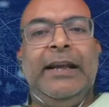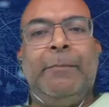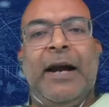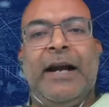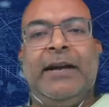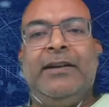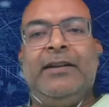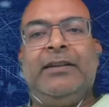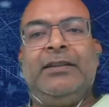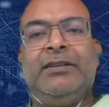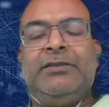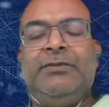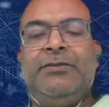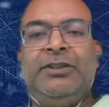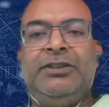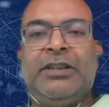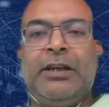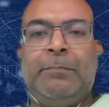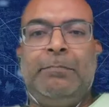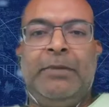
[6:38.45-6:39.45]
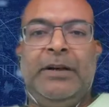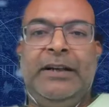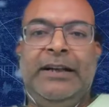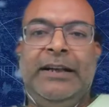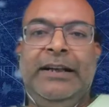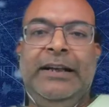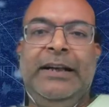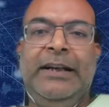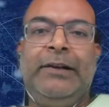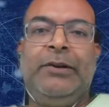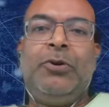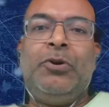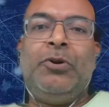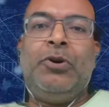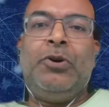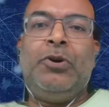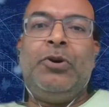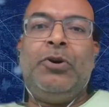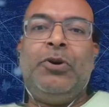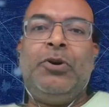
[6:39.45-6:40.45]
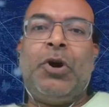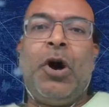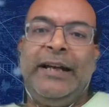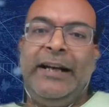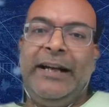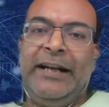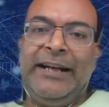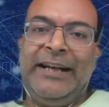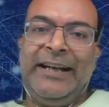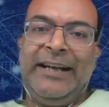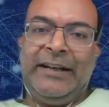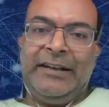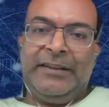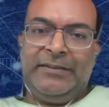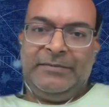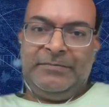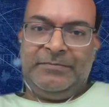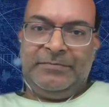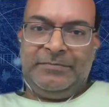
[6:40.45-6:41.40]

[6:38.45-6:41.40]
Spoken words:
matters which are pertaining to non-India,